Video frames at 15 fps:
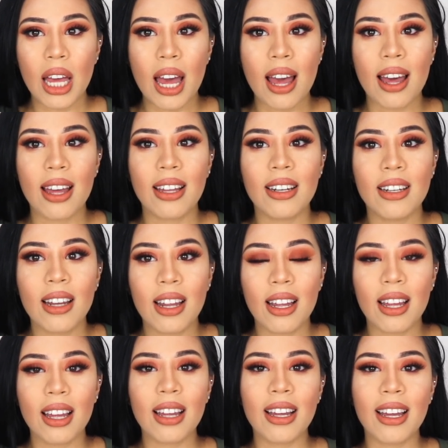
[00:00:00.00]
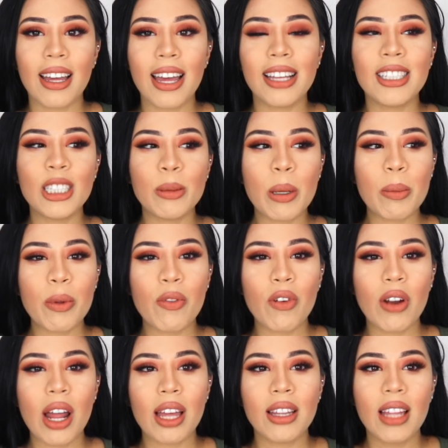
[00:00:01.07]
And it just made me
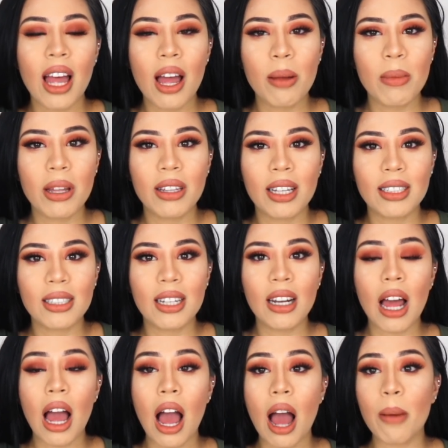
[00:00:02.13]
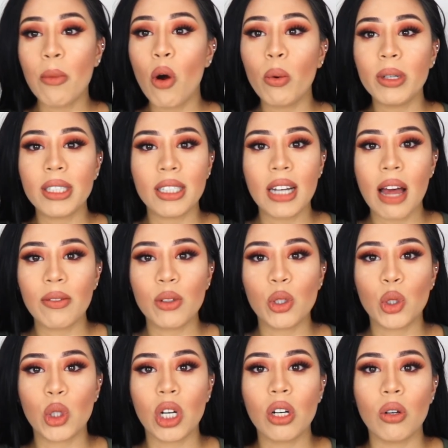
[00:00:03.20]
feel like, damn, like, that's gonna, I'm always gonna have to
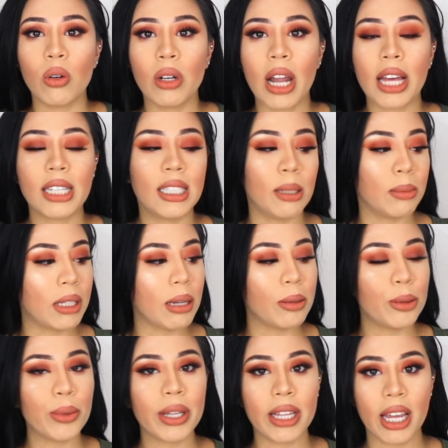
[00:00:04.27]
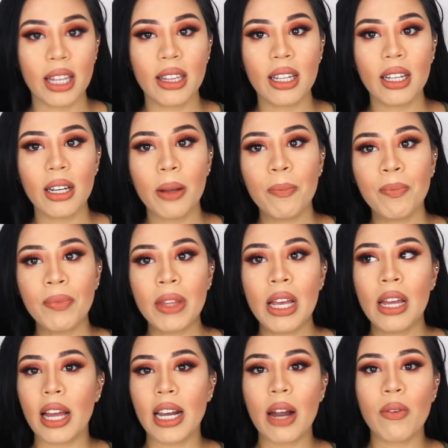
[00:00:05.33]
struggle. Like, sometimes with Nathan,
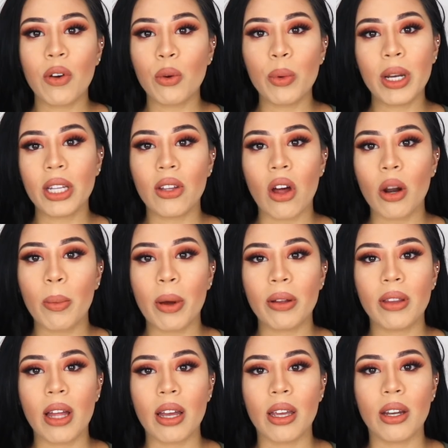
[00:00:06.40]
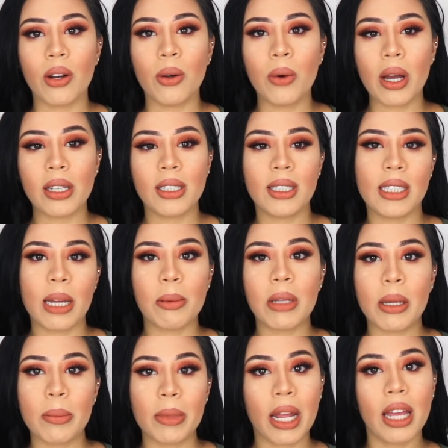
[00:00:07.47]
I never really thought about that, you know? I just named
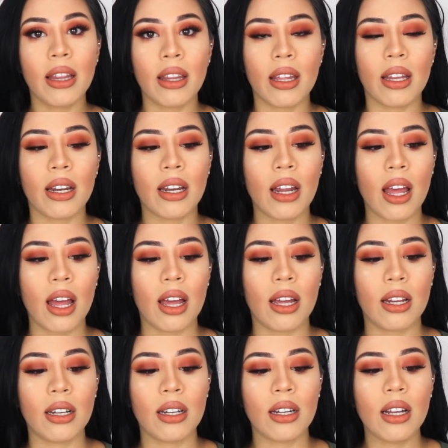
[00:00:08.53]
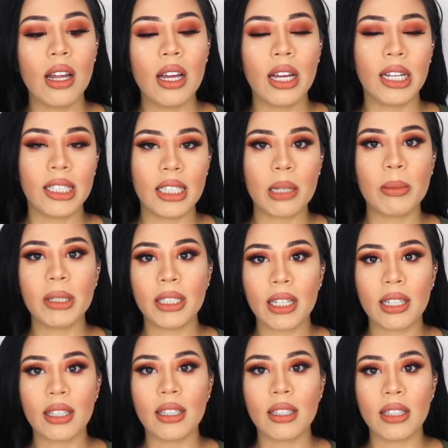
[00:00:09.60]
him Nathan. And his name is
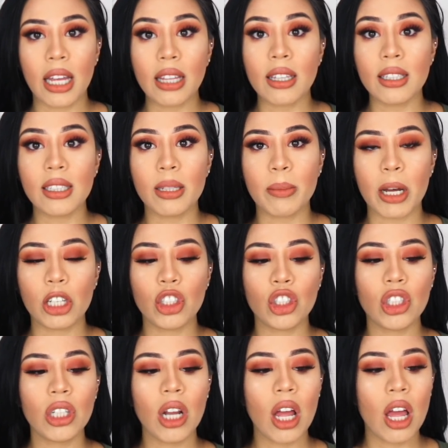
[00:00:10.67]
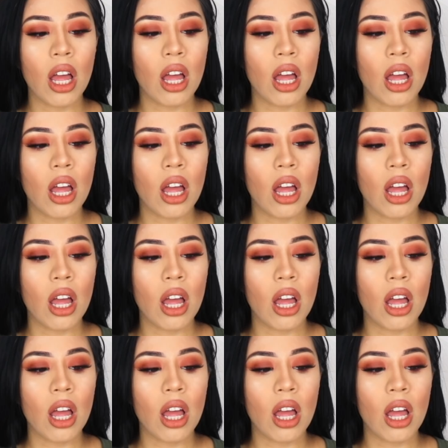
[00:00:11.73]
Nathan Sebastian.